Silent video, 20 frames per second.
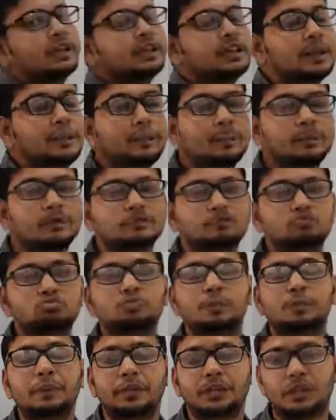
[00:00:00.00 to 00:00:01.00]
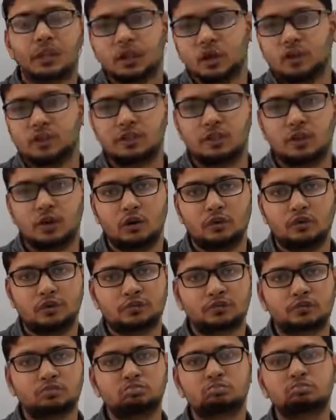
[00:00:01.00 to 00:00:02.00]
the methodology of
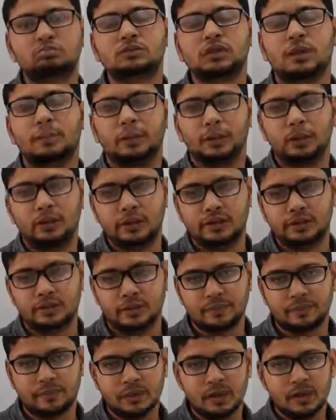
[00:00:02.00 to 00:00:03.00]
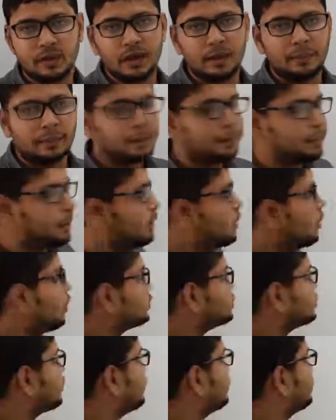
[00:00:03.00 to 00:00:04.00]
computation. But
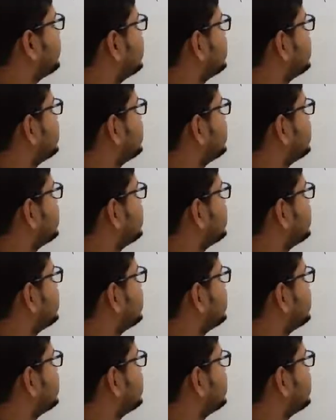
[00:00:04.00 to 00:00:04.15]
because of